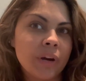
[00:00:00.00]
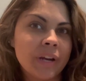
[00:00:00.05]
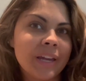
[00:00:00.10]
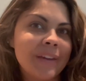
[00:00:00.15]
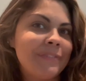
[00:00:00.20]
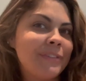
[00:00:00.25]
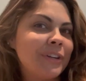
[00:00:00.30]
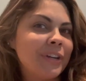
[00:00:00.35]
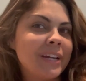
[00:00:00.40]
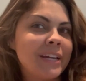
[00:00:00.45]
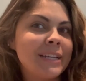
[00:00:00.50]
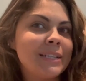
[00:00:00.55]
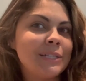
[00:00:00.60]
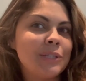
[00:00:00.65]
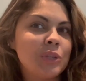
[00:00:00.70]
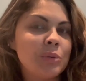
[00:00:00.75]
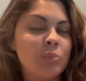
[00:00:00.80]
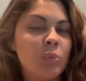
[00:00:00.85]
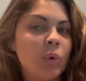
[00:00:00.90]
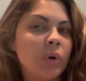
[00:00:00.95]
if you're
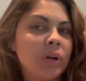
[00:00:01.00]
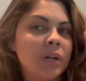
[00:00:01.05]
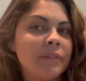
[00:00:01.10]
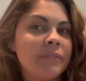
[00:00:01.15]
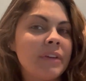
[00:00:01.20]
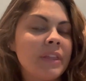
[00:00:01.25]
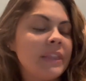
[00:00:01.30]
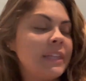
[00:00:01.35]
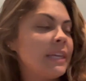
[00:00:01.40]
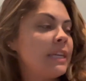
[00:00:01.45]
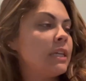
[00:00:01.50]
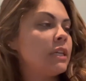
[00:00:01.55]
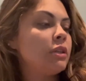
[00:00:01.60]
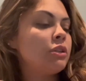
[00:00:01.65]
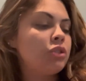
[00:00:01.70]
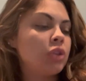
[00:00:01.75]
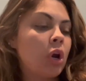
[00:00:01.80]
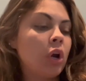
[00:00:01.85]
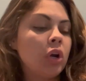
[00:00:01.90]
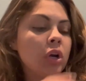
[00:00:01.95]
into more of the
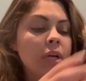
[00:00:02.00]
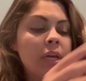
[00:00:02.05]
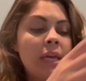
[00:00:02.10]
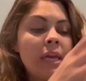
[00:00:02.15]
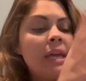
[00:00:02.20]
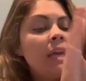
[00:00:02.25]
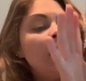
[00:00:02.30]
dark